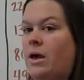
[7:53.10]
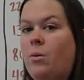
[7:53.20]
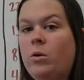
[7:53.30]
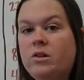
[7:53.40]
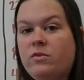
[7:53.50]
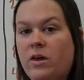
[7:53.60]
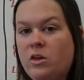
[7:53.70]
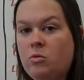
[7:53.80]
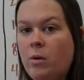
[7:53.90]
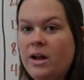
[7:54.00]
that ones
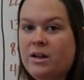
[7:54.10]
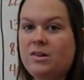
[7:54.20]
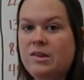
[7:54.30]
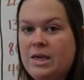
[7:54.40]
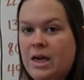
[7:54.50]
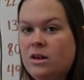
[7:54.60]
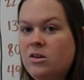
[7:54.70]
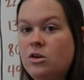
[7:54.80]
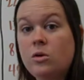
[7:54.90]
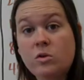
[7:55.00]
value right onto the
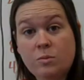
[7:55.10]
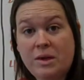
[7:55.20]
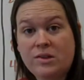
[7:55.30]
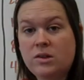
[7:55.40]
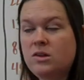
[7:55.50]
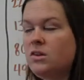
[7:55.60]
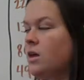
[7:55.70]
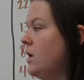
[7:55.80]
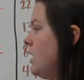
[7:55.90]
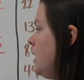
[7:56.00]
end. No spaces.
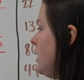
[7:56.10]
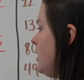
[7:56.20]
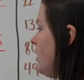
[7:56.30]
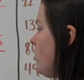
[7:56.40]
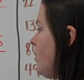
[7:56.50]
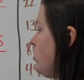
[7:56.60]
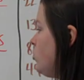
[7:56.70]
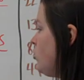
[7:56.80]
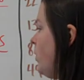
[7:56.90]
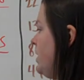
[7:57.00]
Now remember,
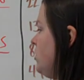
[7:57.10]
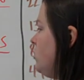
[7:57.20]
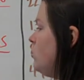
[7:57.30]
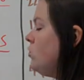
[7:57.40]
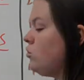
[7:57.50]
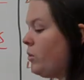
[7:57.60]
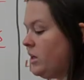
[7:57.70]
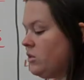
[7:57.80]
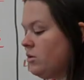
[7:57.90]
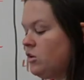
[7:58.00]
22,
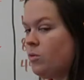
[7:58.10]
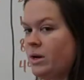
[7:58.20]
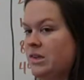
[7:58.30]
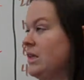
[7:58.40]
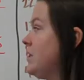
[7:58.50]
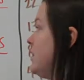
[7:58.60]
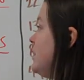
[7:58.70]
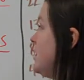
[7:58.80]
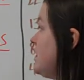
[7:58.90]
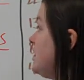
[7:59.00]
23, 26, and
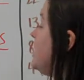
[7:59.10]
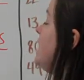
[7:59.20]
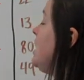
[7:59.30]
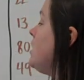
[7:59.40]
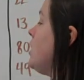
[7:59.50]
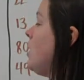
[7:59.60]
16